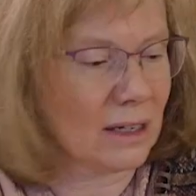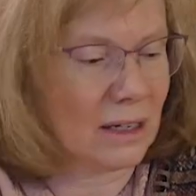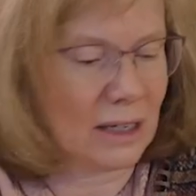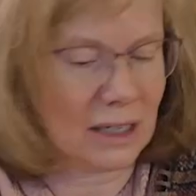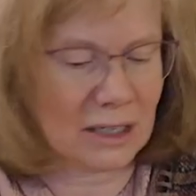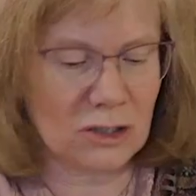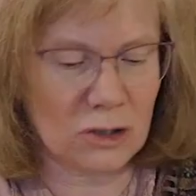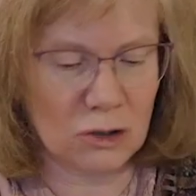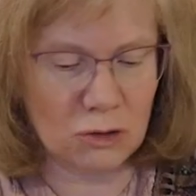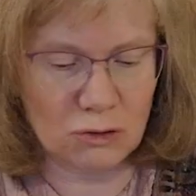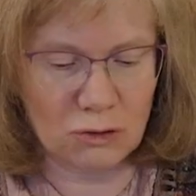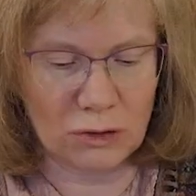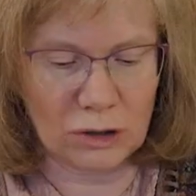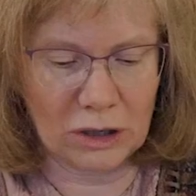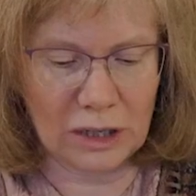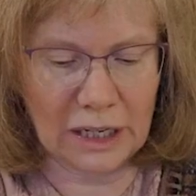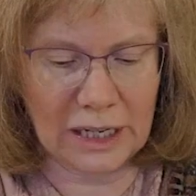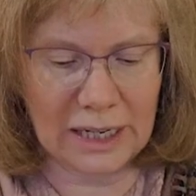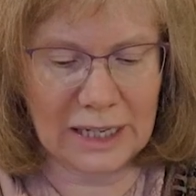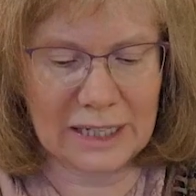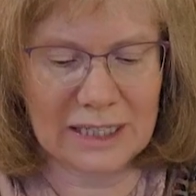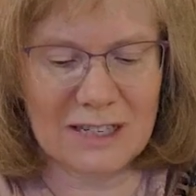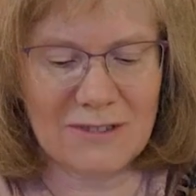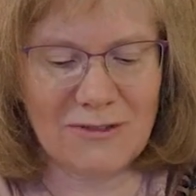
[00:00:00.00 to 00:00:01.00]
it's
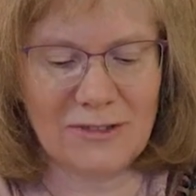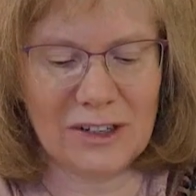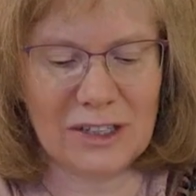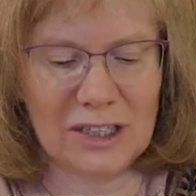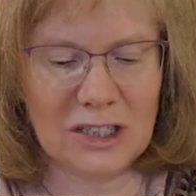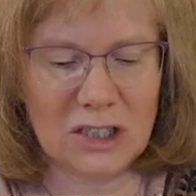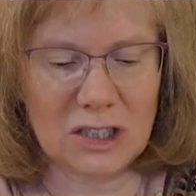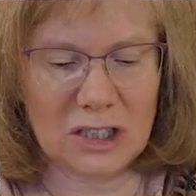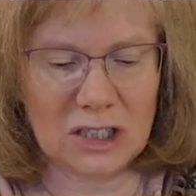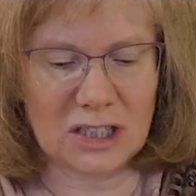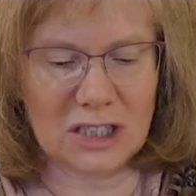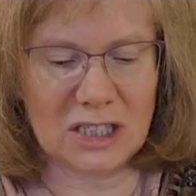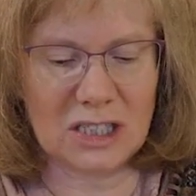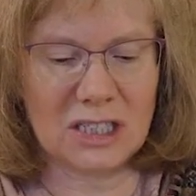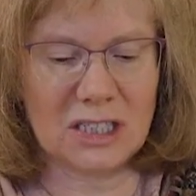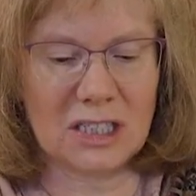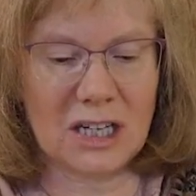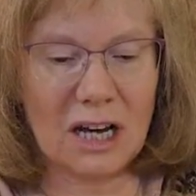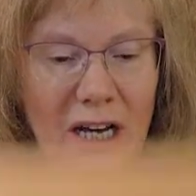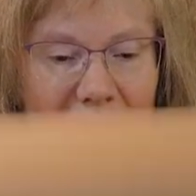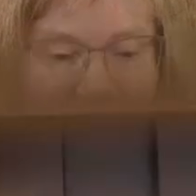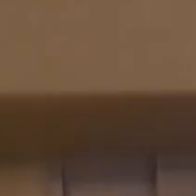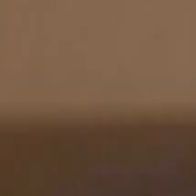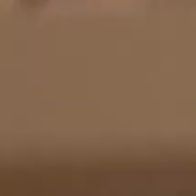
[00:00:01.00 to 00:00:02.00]
dry, it's finished, it's
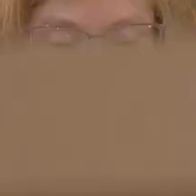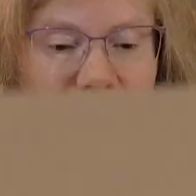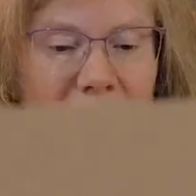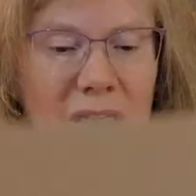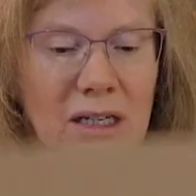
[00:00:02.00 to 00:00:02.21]
stuck.